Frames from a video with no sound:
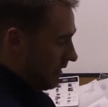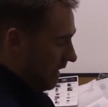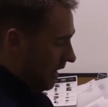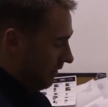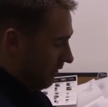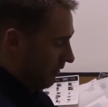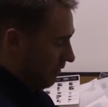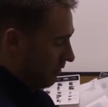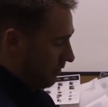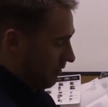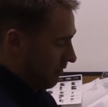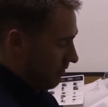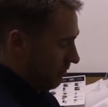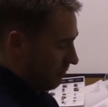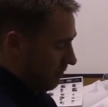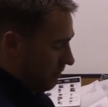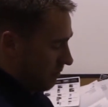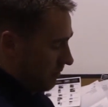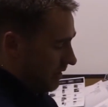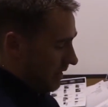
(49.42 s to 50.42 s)
And the third
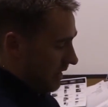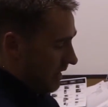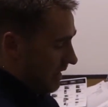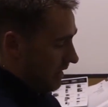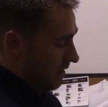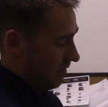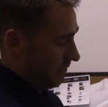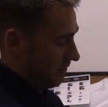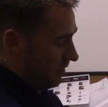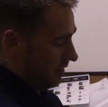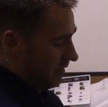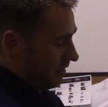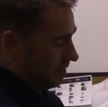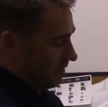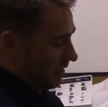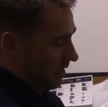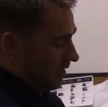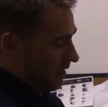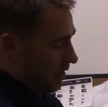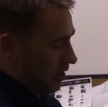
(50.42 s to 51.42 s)
one we have is
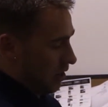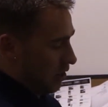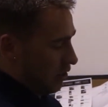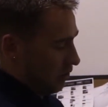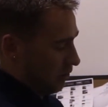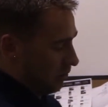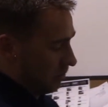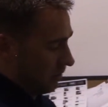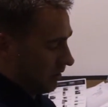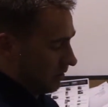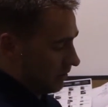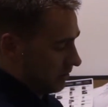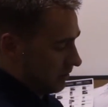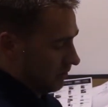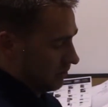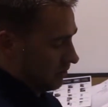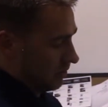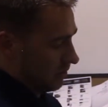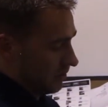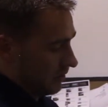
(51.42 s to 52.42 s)
a loan
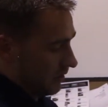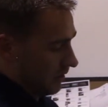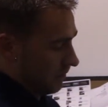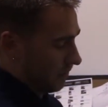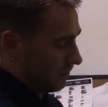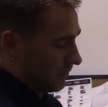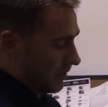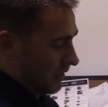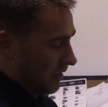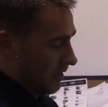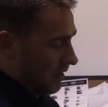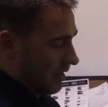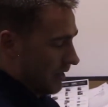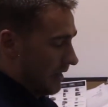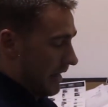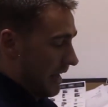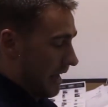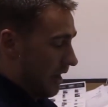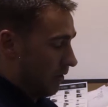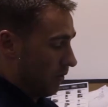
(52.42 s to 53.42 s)
contingency.
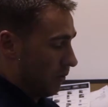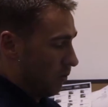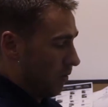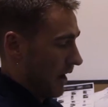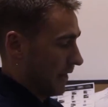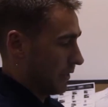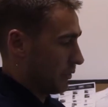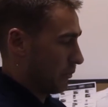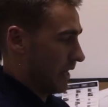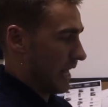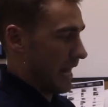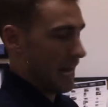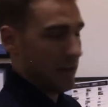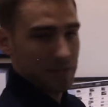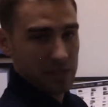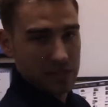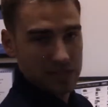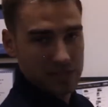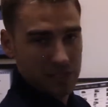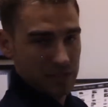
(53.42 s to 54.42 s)
Now, why do we
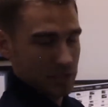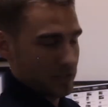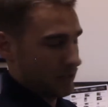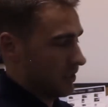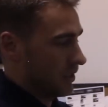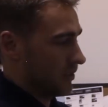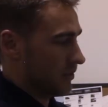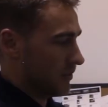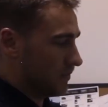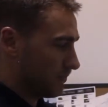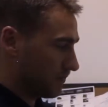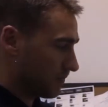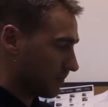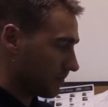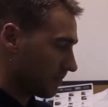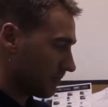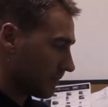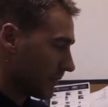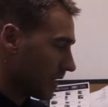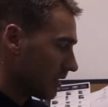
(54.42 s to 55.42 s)
have contingencies?
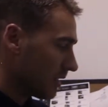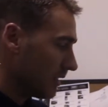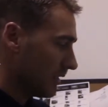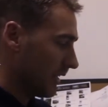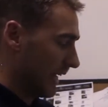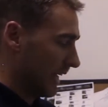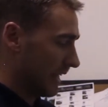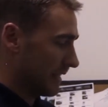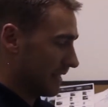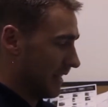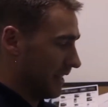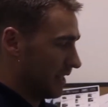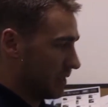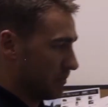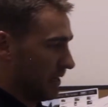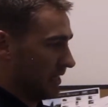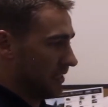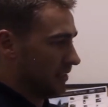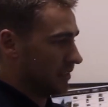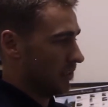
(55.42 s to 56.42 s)
Like I said, it's
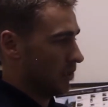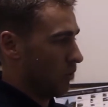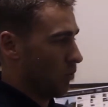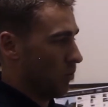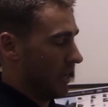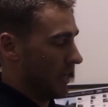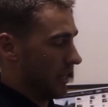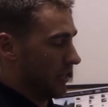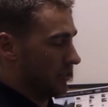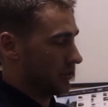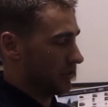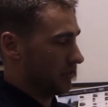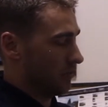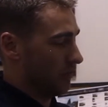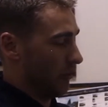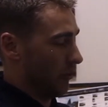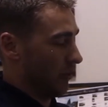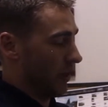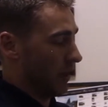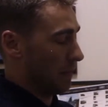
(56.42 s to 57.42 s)
basically a way
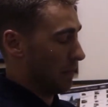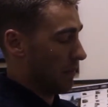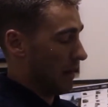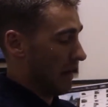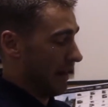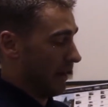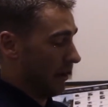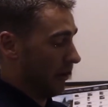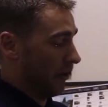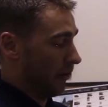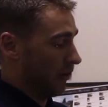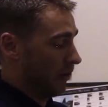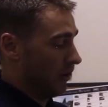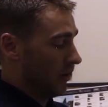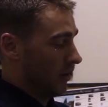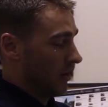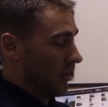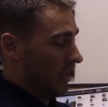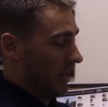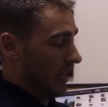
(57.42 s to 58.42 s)
for a buyer,
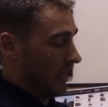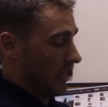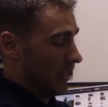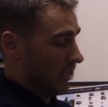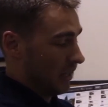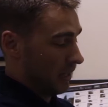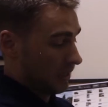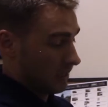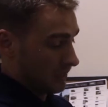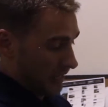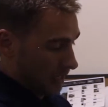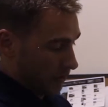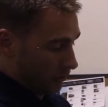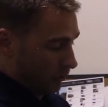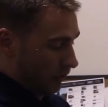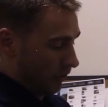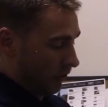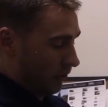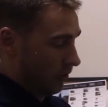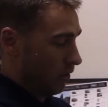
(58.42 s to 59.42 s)
a
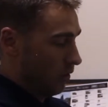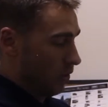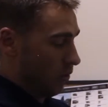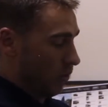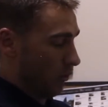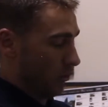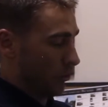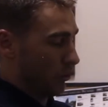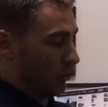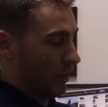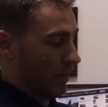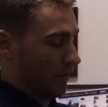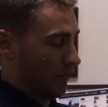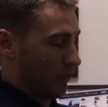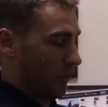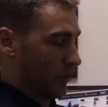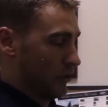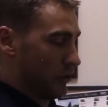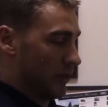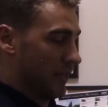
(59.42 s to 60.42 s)
lender, or
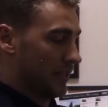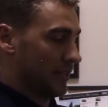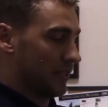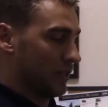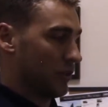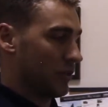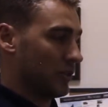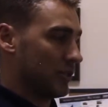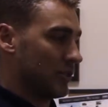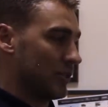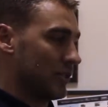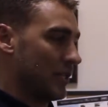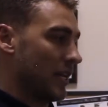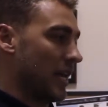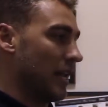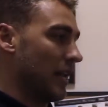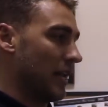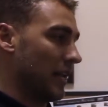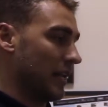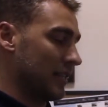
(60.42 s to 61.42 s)
whoever we're trying to
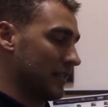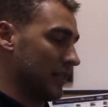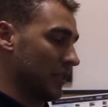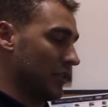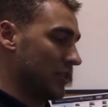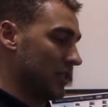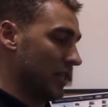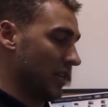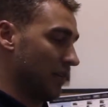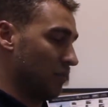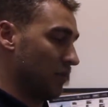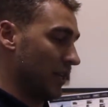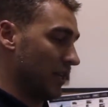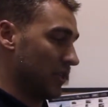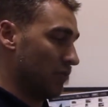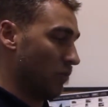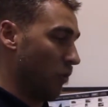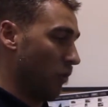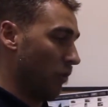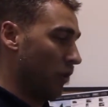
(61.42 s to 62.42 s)
set a contingency in
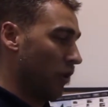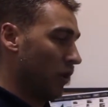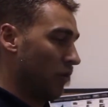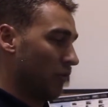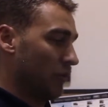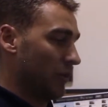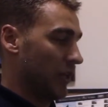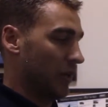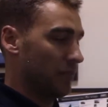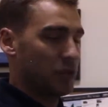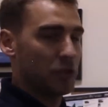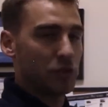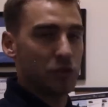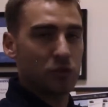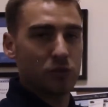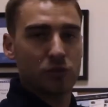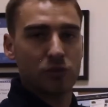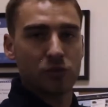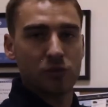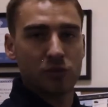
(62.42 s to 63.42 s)
place for them to
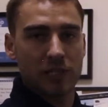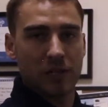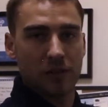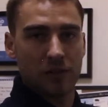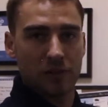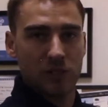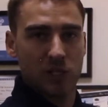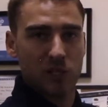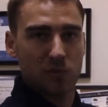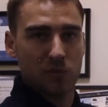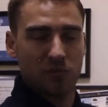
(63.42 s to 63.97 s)
do due diligence